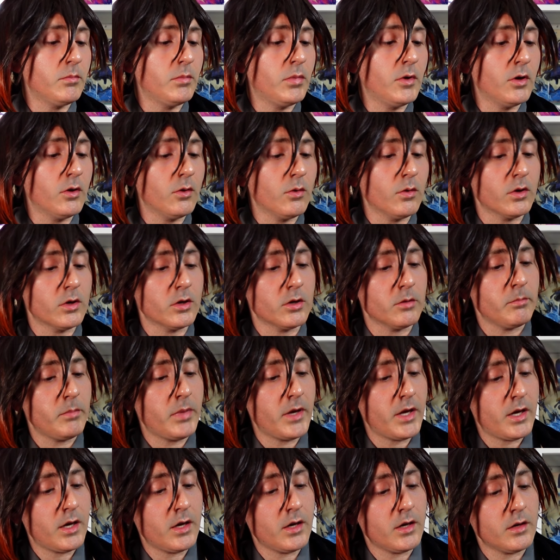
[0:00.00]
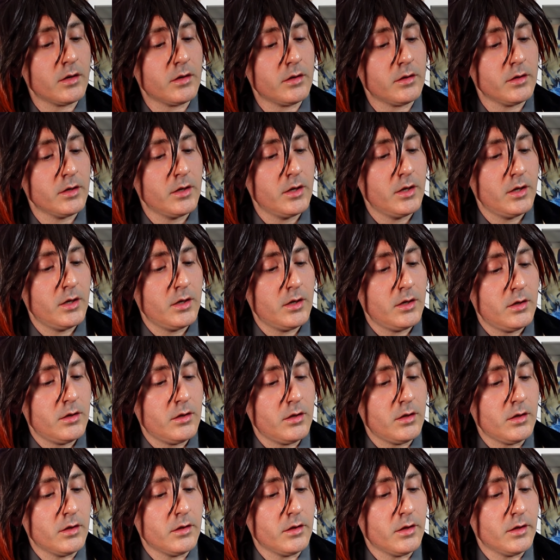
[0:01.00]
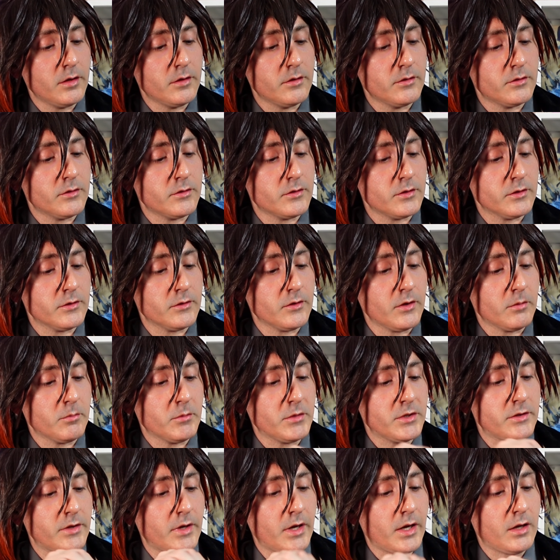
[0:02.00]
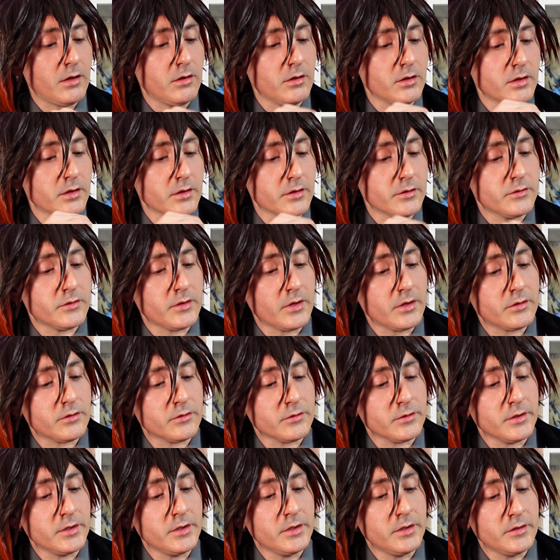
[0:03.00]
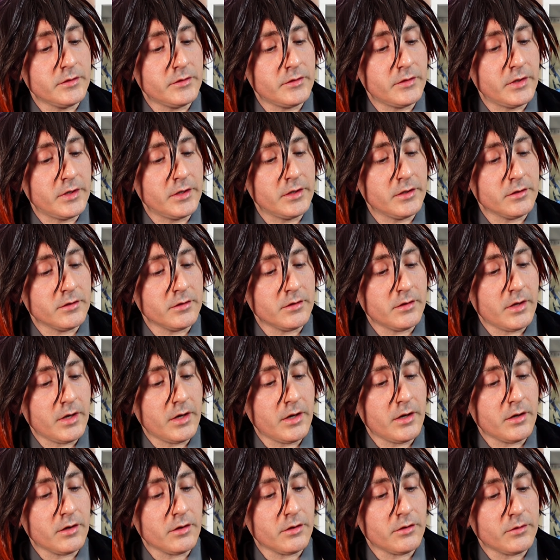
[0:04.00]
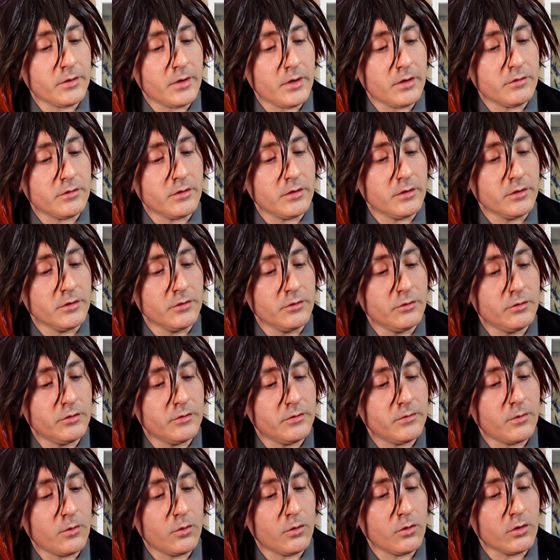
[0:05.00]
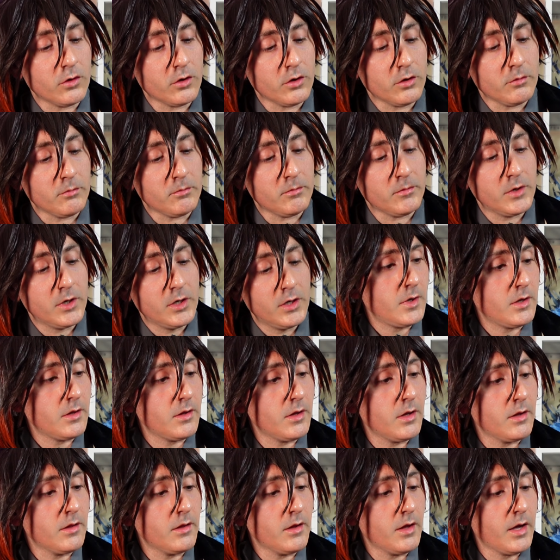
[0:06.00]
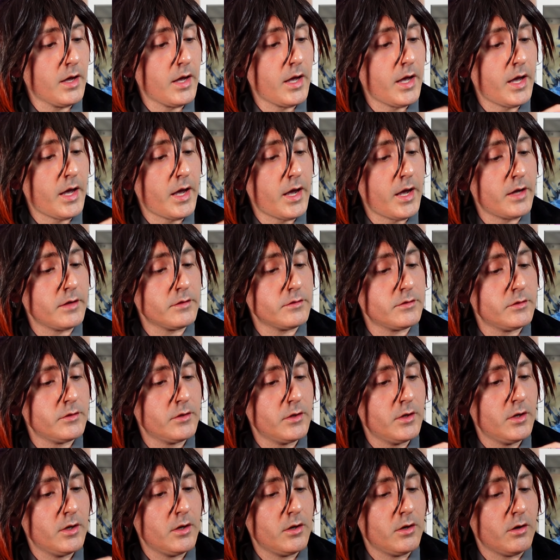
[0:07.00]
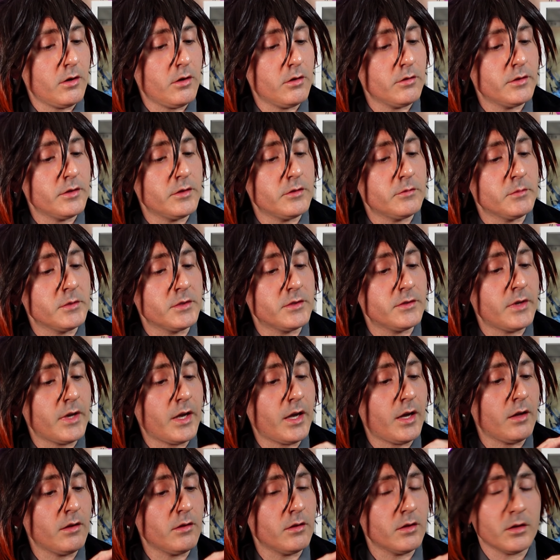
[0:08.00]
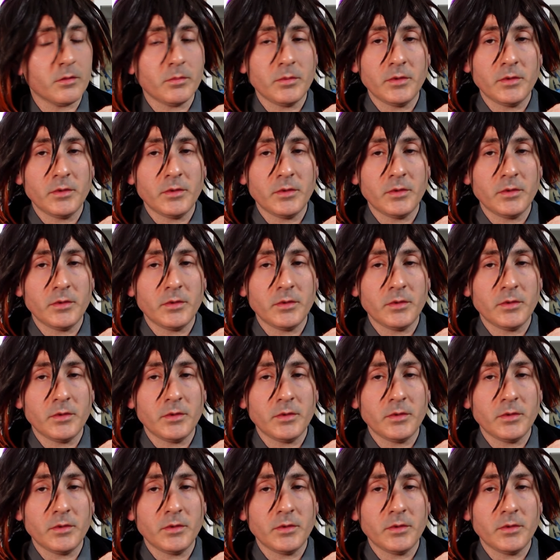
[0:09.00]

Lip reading: bow on her back, and then it's just like metallic accessories here and there throughout the uniform, and then the hat. All these metallic